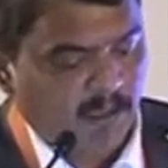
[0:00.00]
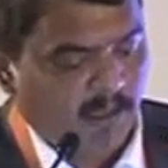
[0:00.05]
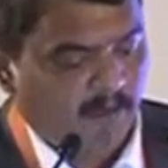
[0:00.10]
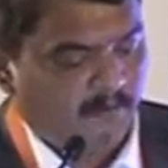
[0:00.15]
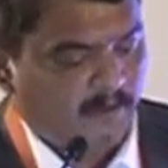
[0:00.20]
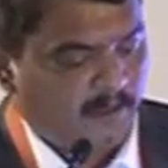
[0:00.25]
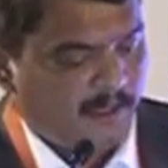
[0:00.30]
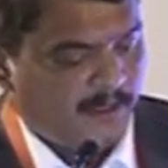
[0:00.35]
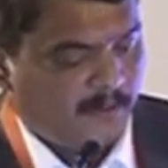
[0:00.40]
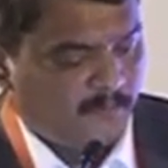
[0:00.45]

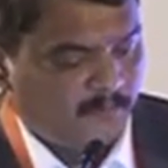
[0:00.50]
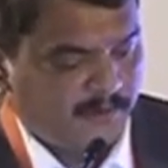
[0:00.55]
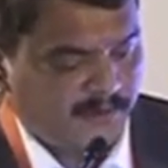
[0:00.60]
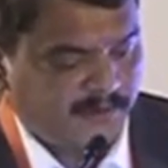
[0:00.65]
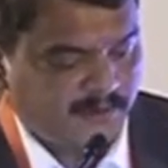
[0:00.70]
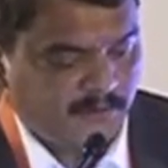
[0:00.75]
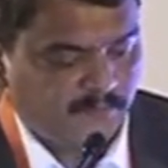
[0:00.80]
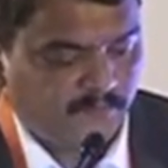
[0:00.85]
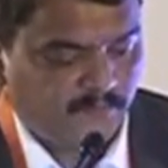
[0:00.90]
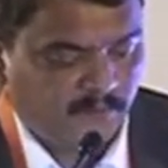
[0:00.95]
Our
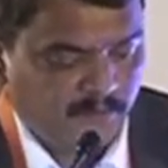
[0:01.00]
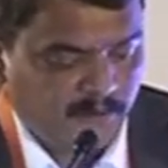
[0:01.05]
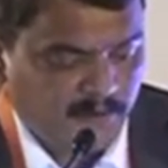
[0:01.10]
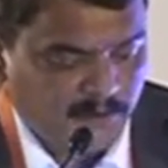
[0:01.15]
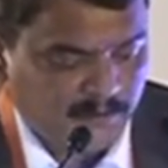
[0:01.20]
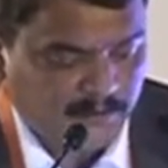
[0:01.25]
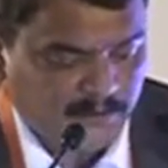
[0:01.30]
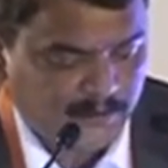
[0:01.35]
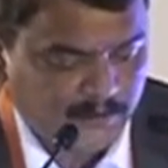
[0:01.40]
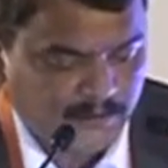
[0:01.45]
innovation for
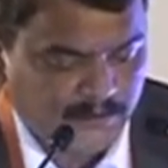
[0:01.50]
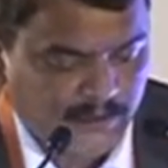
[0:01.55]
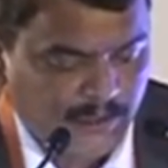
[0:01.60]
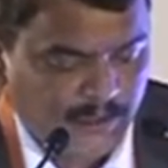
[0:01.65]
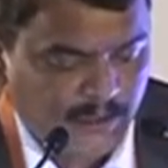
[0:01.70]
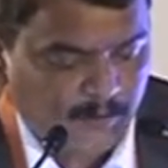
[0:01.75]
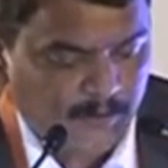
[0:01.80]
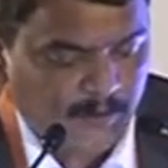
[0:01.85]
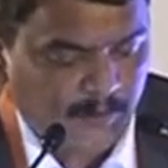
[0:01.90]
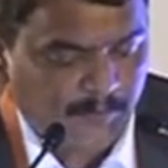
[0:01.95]
this is
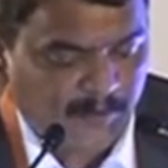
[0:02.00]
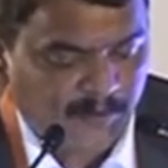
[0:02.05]
enable